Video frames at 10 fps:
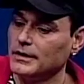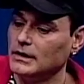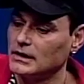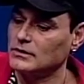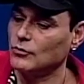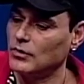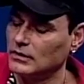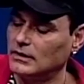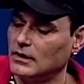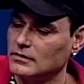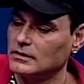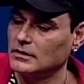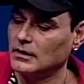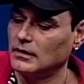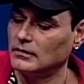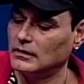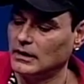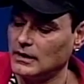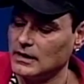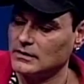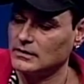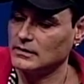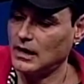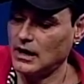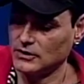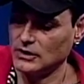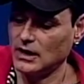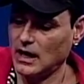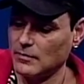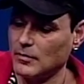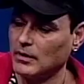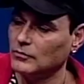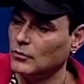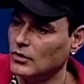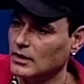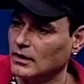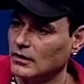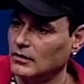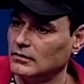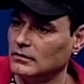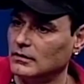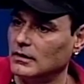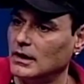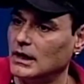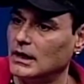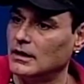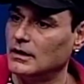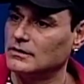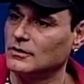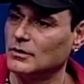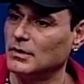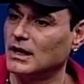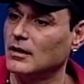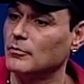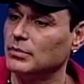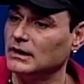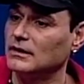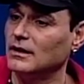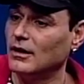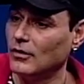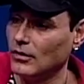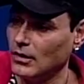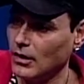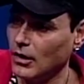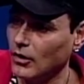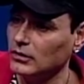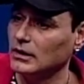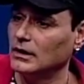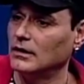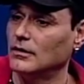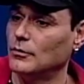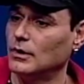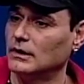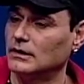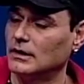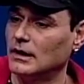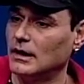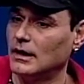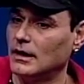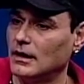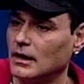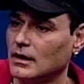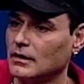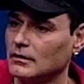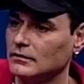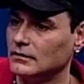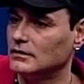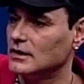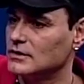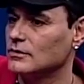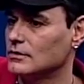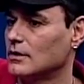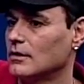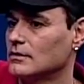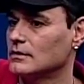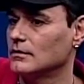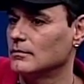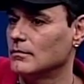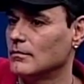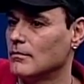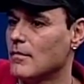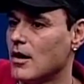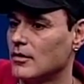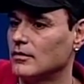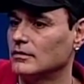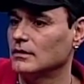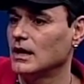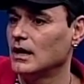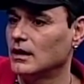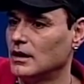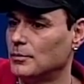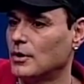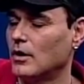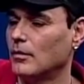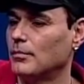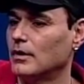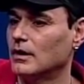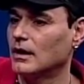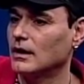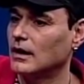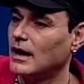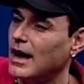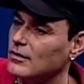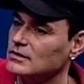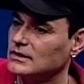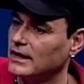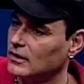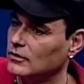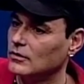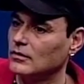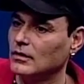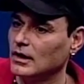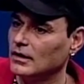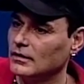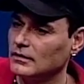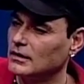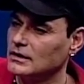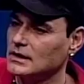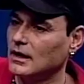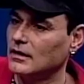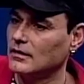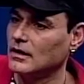Yes, thus the last, actually, album I'm working on, it's going to be completely only with disco songs, modern, hip-hop, house, techno, this kind of